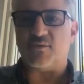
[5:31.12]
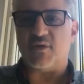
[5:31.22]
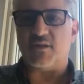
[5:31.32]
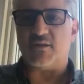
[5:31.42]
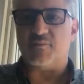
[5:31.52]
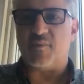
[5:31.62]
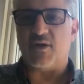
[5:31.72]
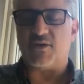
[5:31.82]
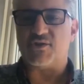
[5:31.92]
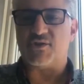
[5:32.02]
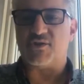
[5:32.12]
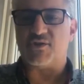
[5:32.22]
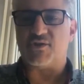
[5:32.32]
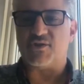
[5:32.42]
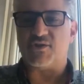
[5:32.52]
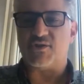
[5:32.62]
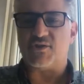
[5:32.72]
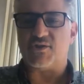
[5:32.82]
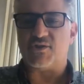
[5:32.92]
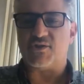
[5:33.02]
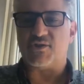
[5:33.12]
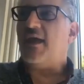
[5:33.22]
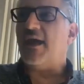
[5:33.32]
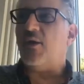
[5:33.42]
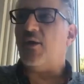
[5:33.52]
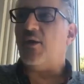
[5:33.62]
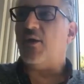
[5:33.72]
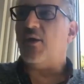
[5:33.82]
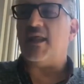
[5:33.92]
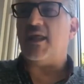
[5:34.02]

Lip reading: with blockchain was when